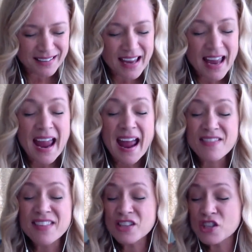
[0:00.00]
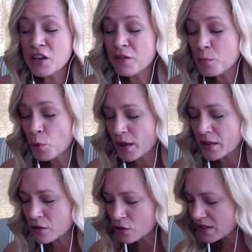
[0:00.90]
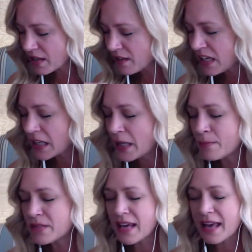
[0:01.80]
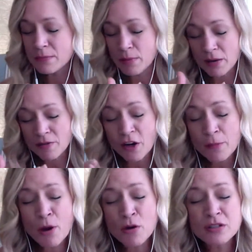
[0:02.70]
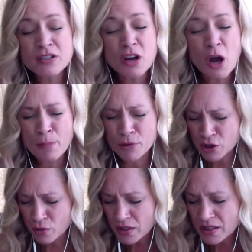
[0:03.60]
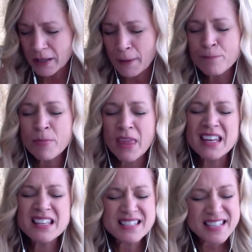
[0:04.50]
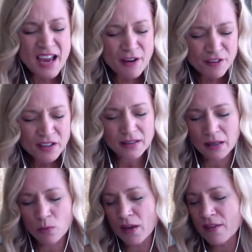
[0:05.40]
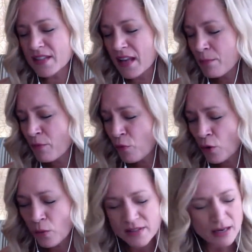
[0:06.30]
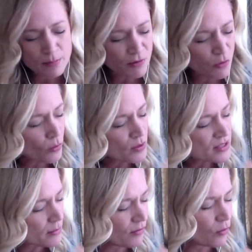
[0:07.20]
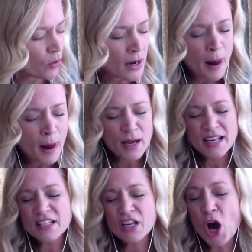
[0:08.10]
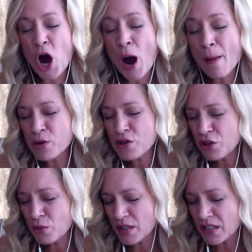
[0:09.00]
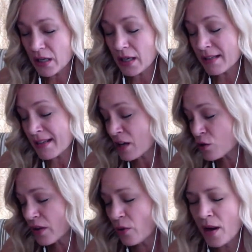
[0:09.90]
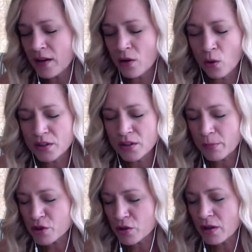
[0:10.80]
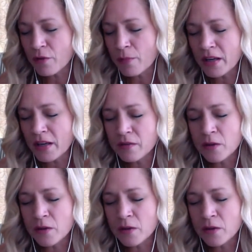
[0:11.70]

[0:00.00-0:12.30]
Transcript: And this shift point, as you say, the eclipse, has been a very potent opportunity. It is definitely, we have said it before, it is an opportunity, and it's actually quite a golden opportunity for many of you,